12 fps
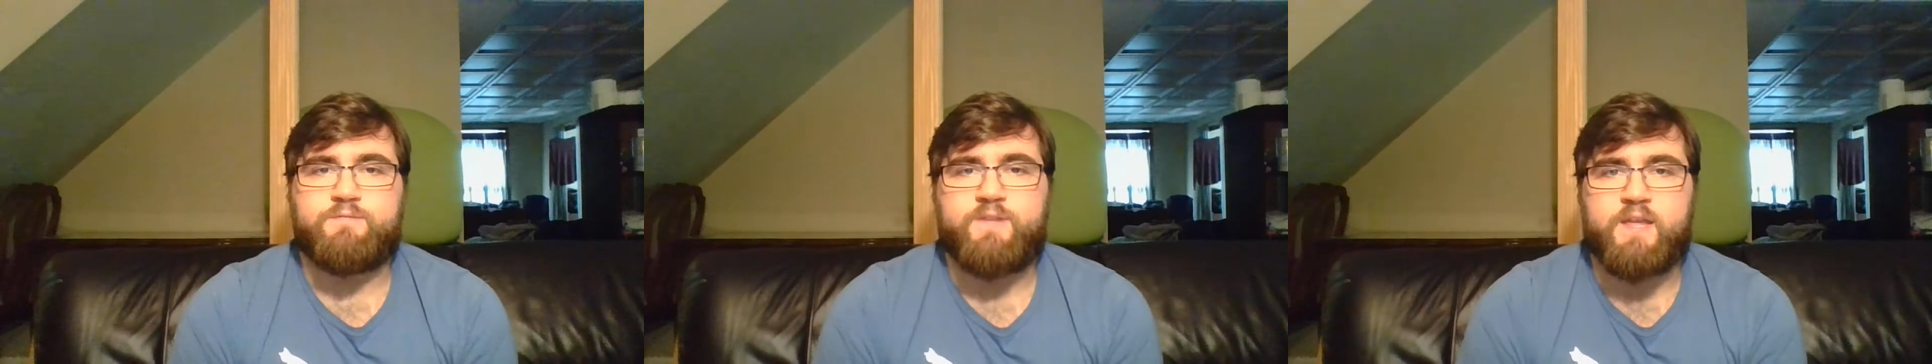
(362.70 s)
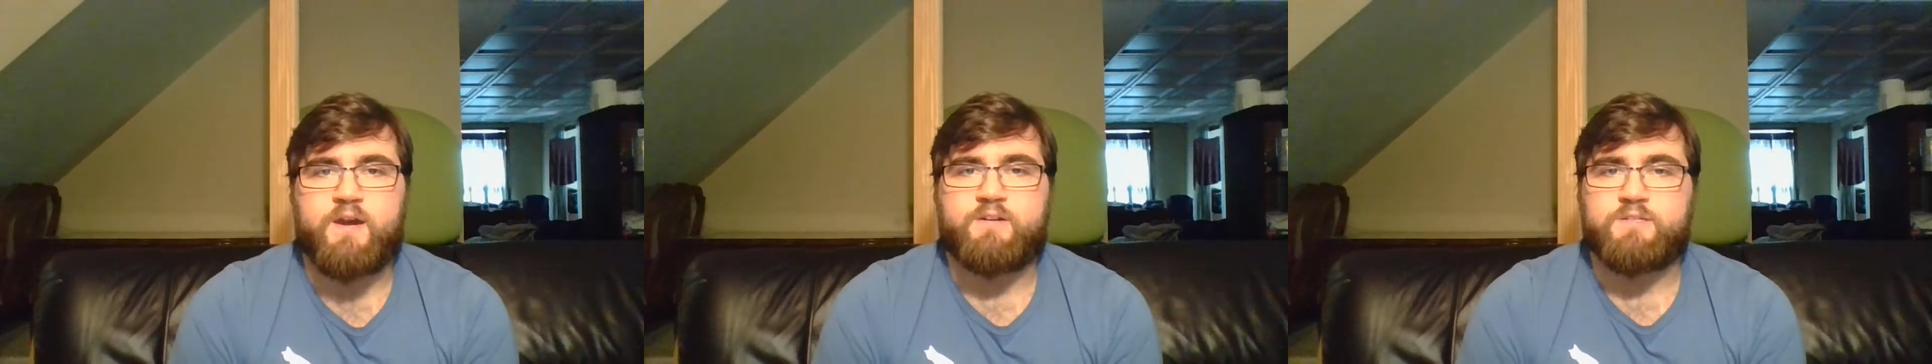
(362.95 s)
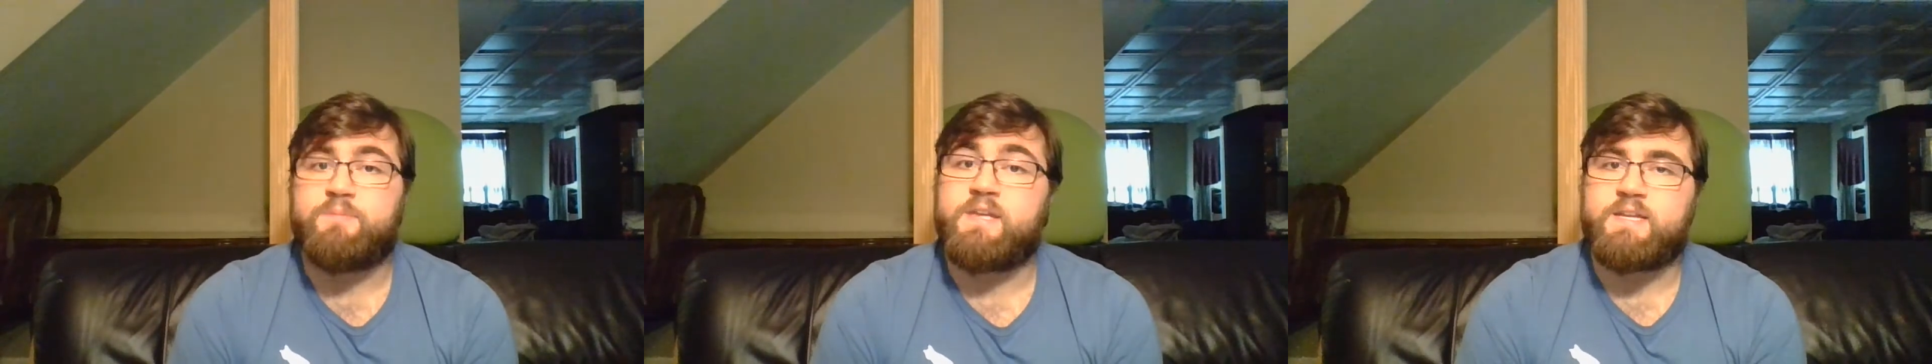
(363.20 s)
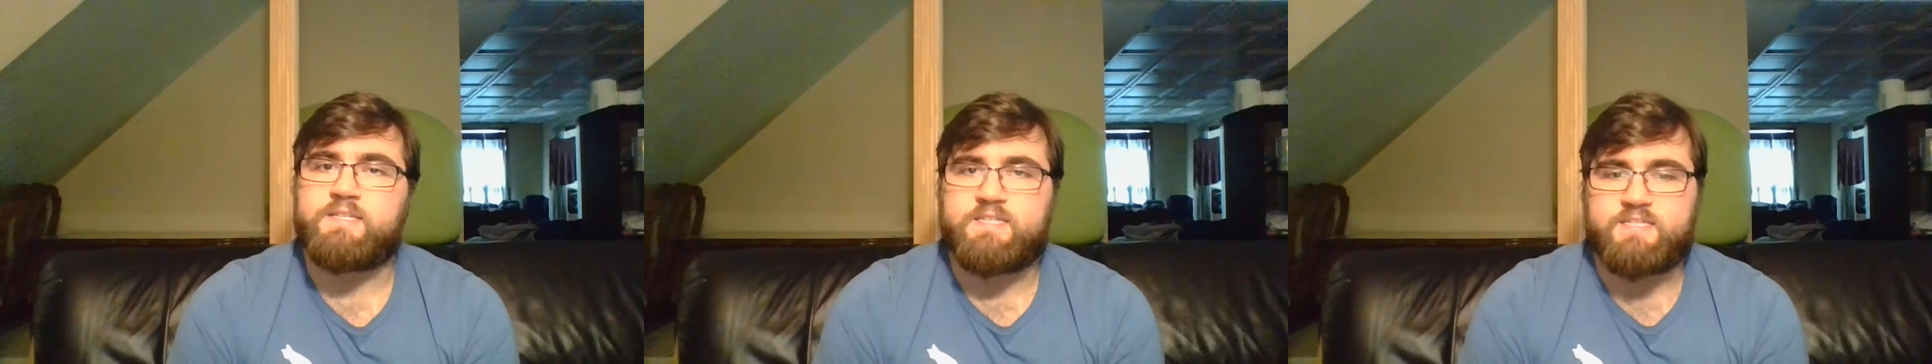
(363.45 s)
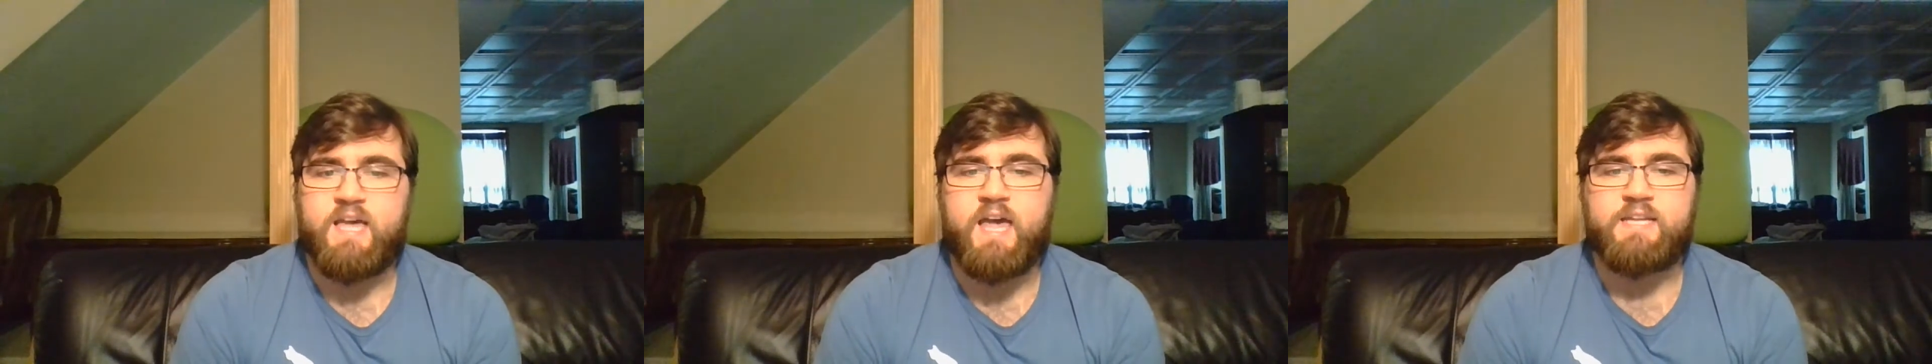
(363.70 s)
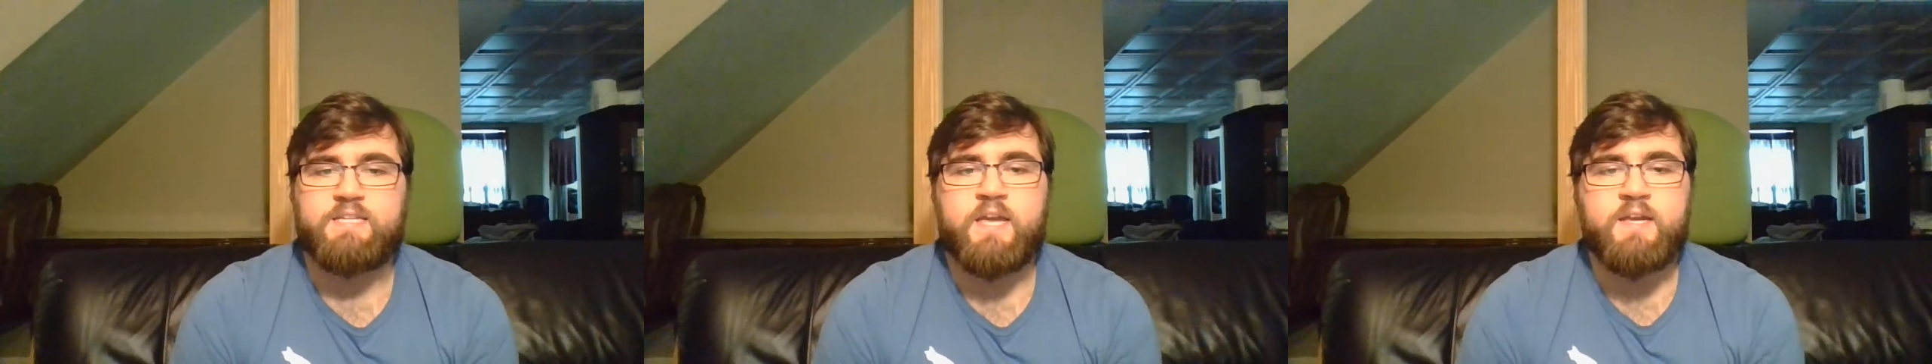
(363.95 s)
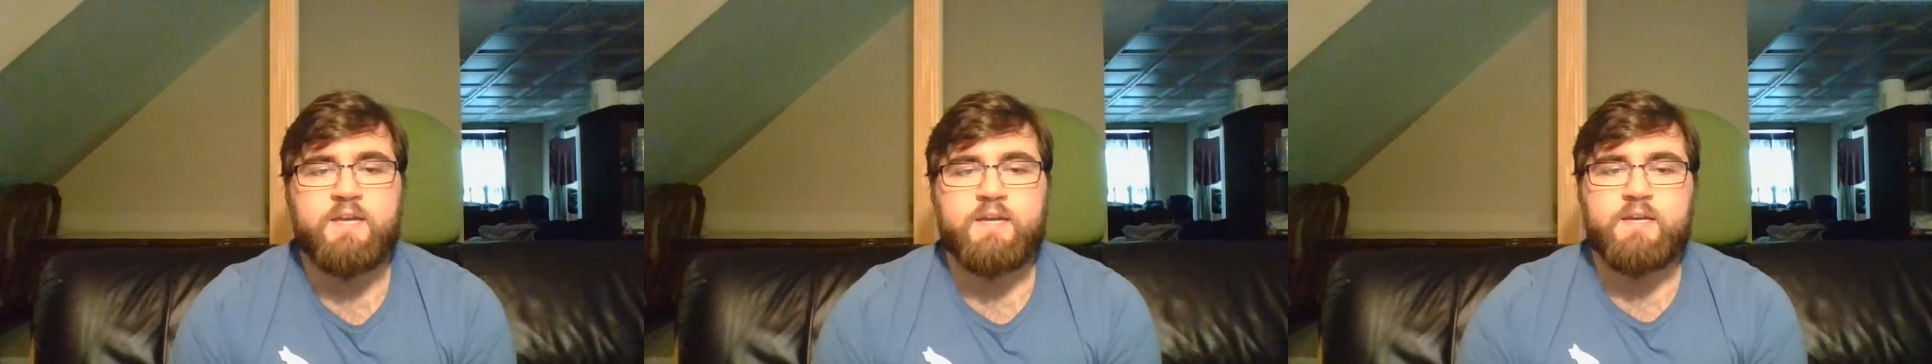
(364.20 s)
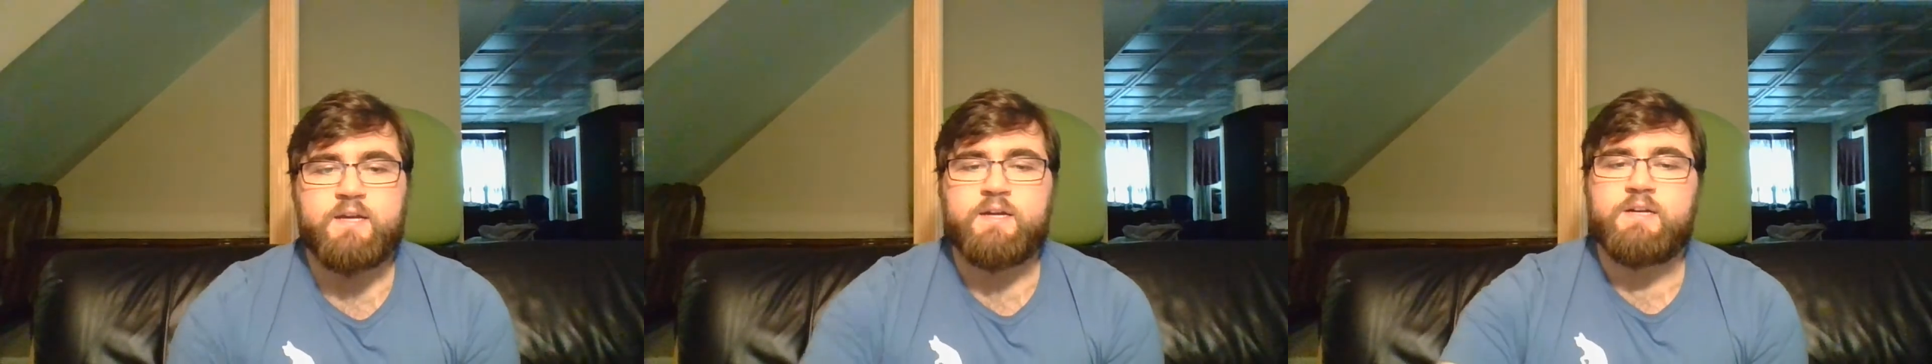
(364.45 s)
VR is being designed.
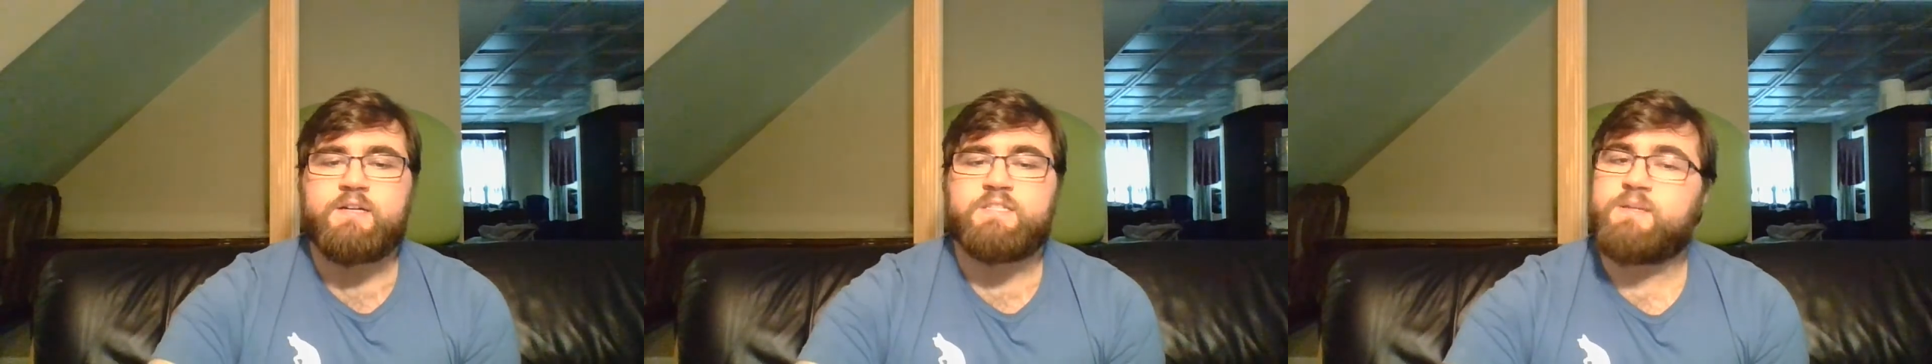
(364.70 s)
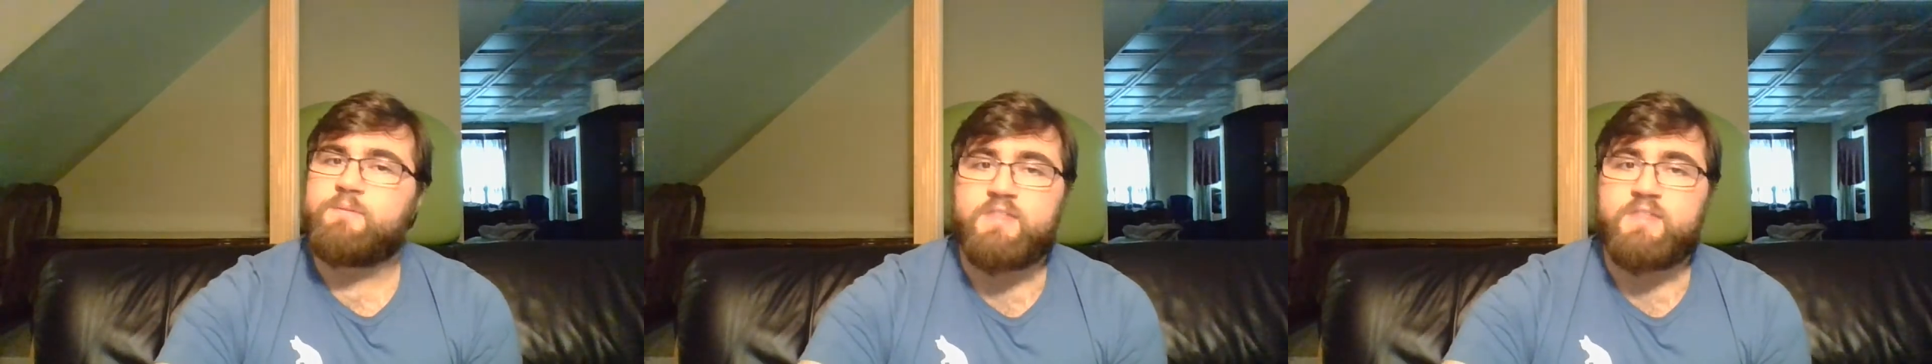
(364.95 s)
Some